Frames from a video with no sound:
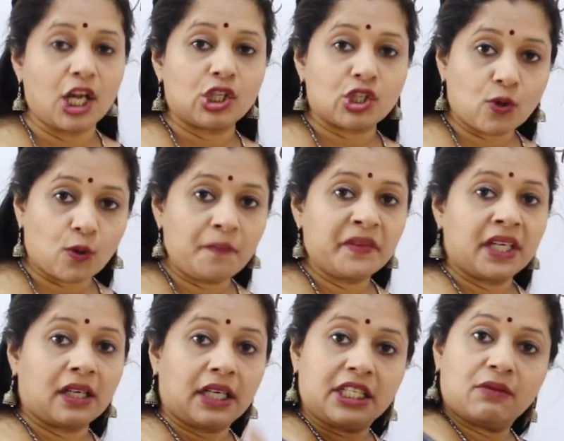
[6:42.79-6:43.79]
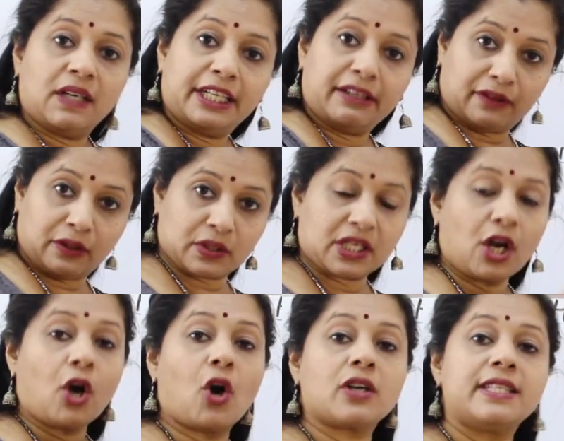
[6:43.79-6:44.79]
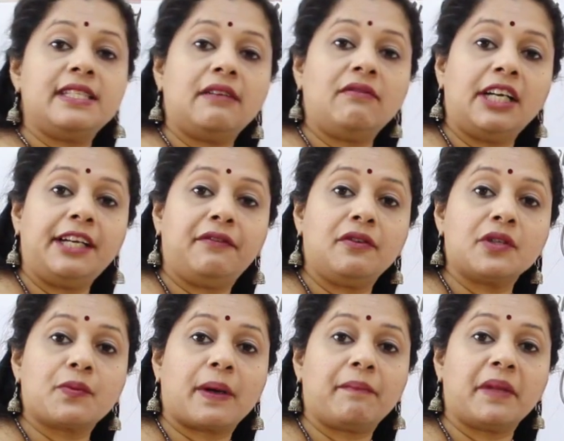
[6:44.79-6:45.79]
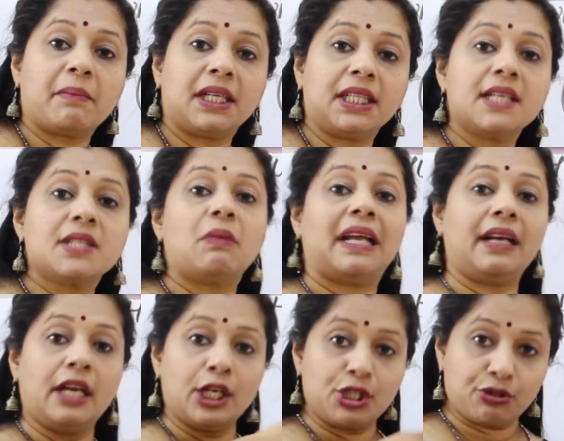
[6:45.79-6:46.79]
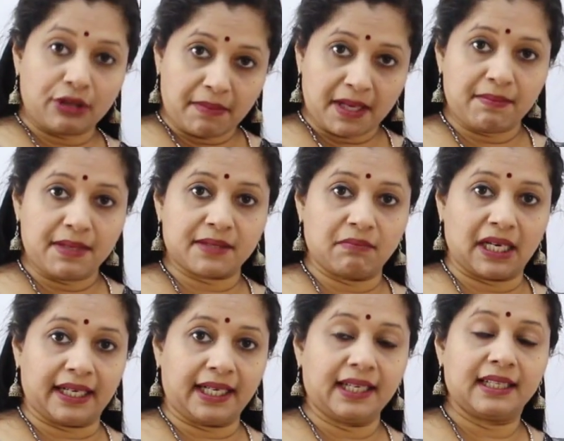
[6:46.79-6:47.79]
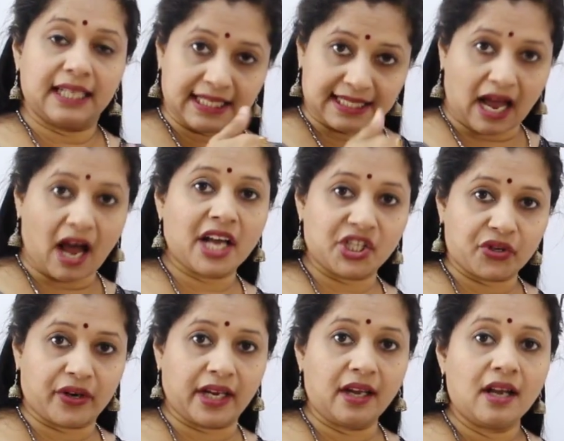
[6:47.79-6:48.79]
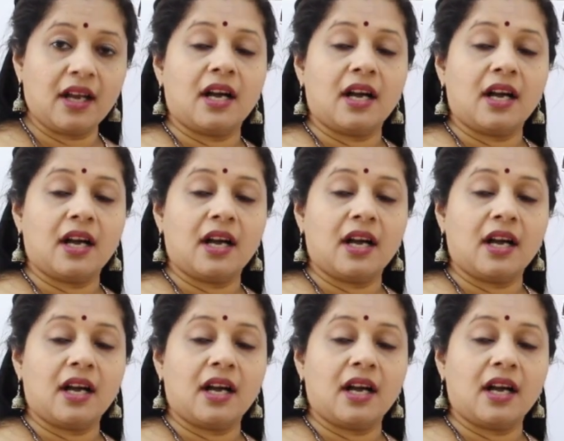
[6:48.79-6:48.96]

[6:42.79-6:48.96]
So it will diffuse. Oxygen will diffuse from the mother's blood to the baby's blood, that is artery,